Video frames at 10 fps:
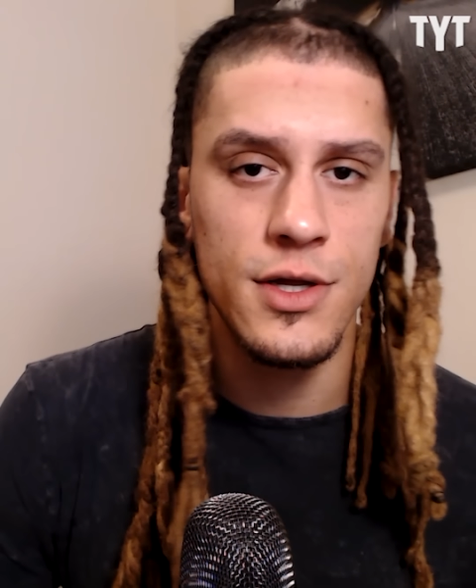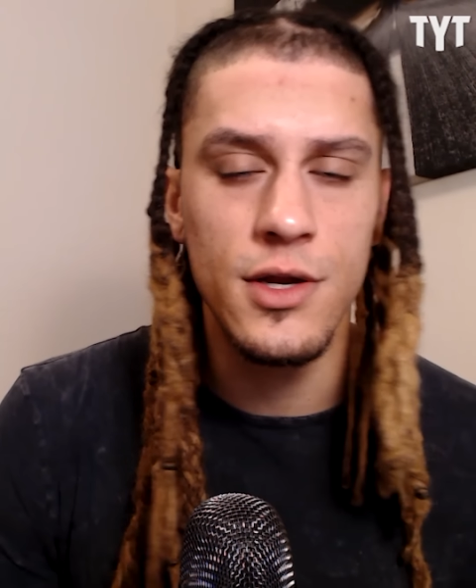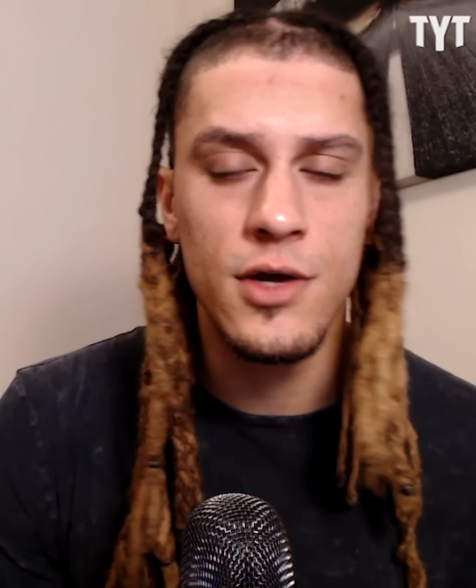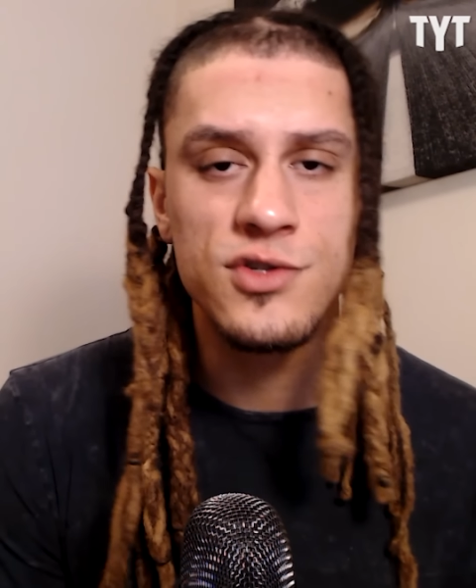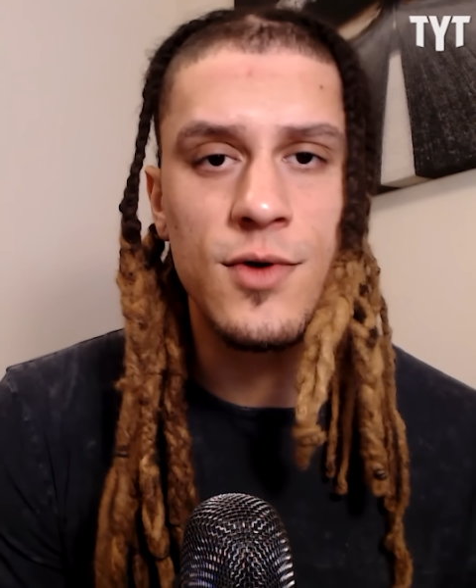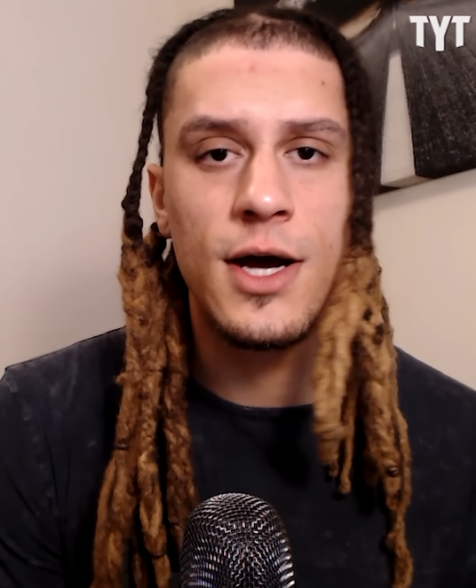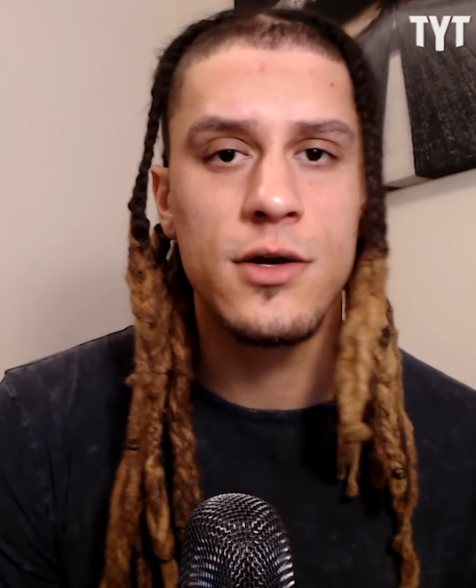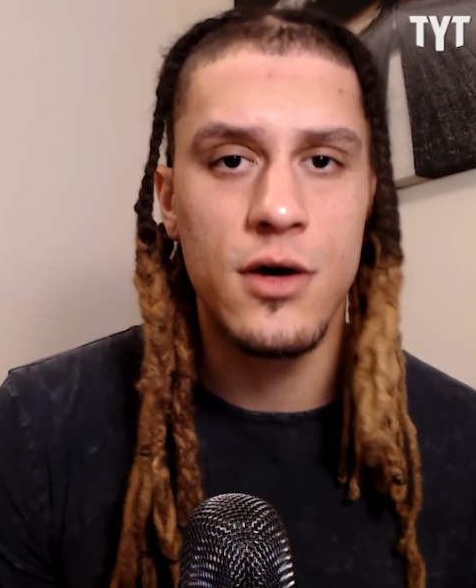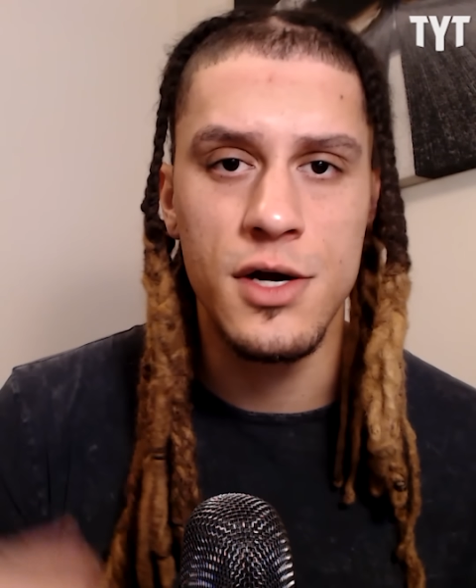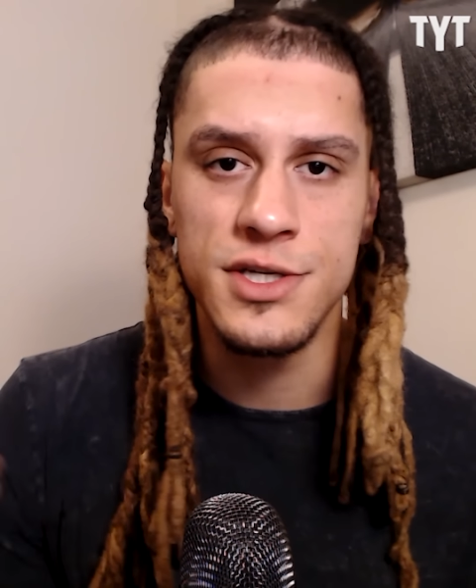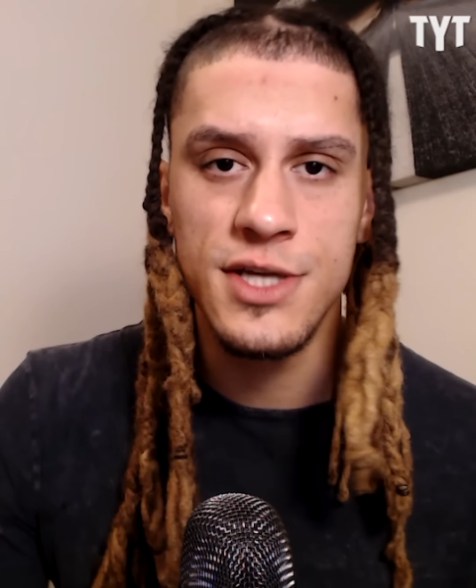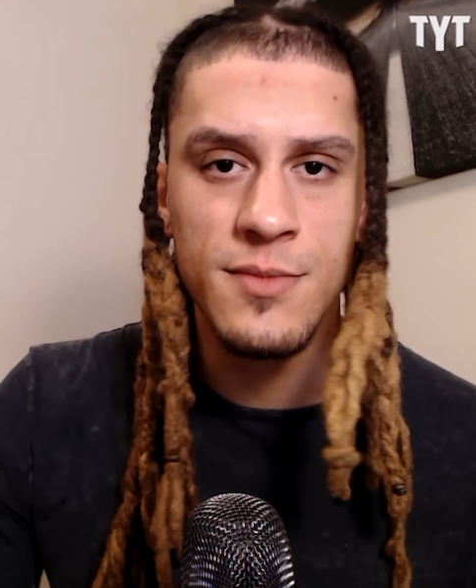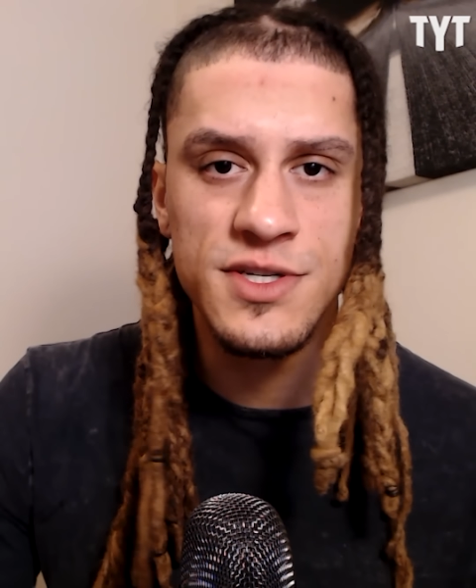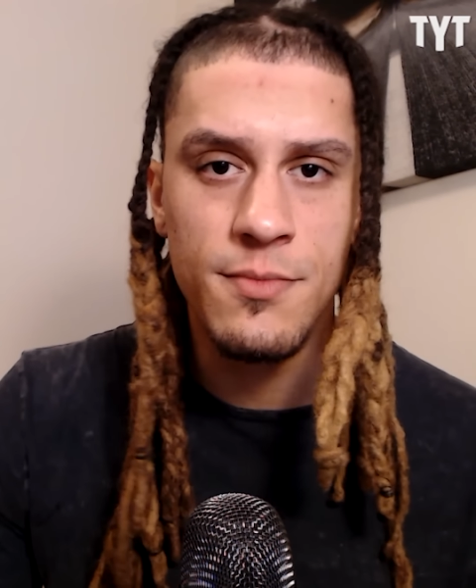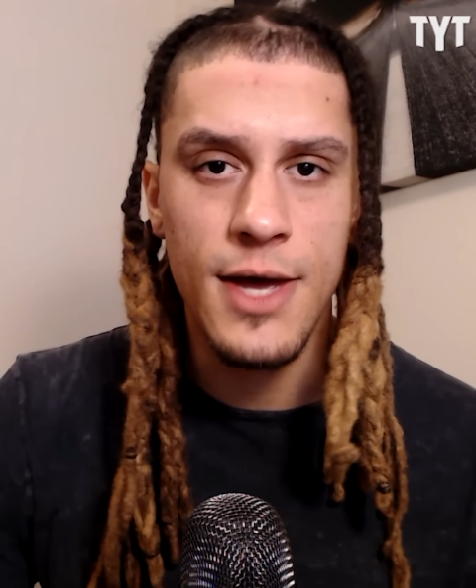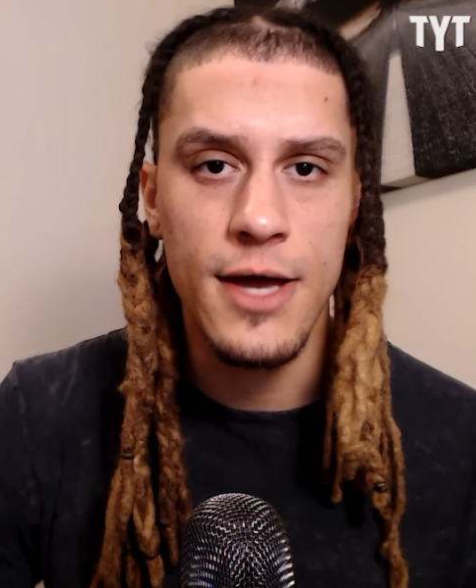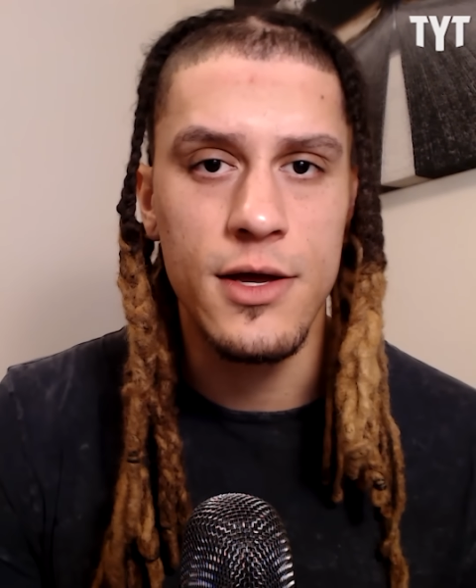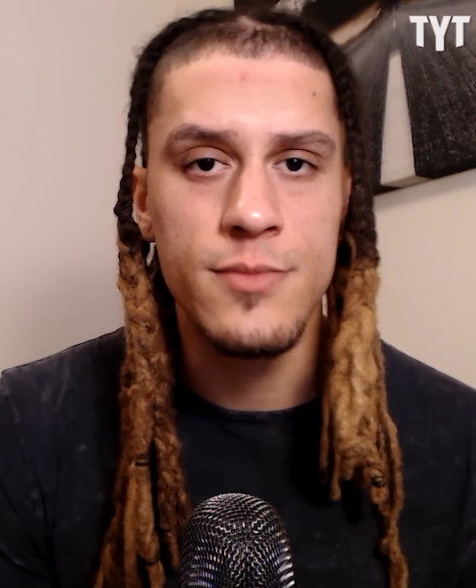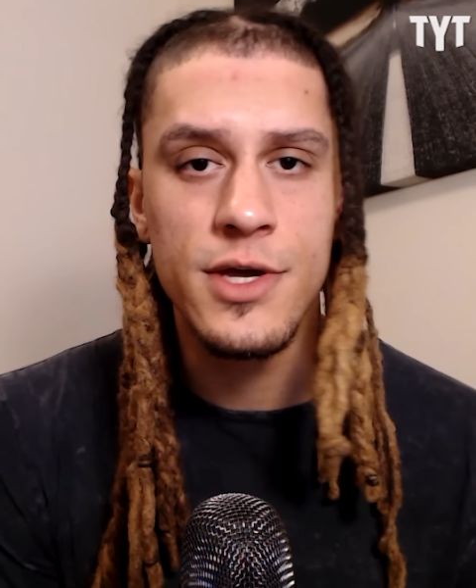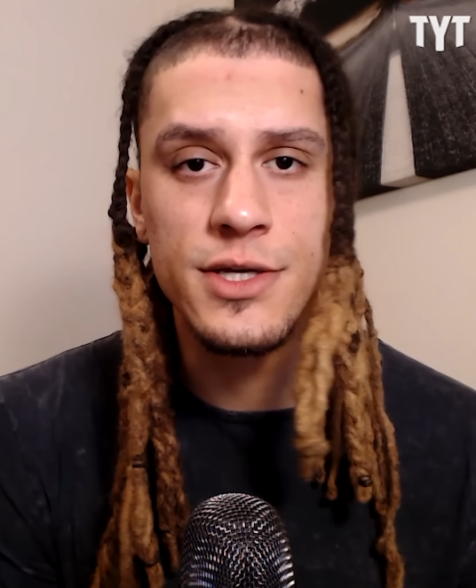you know, squad cars, give me some
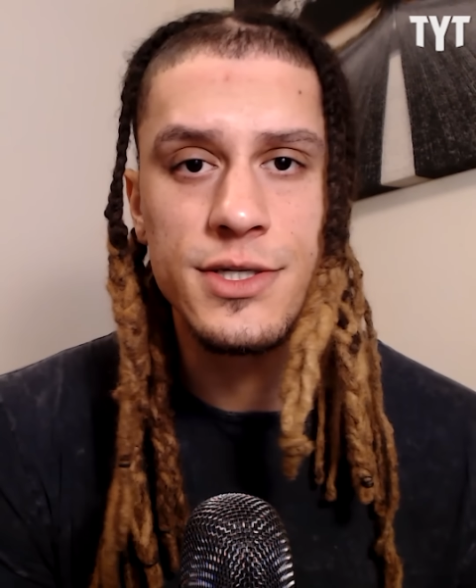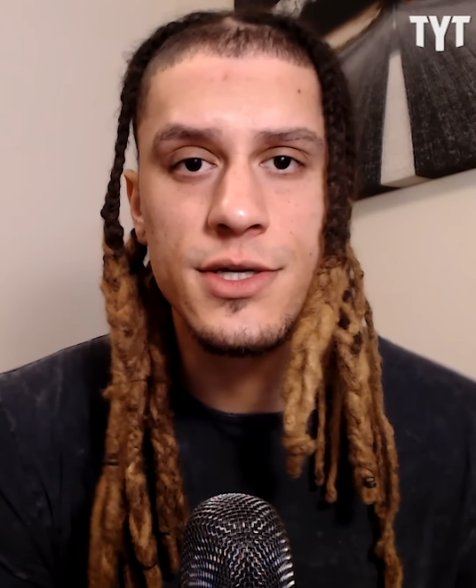backup because,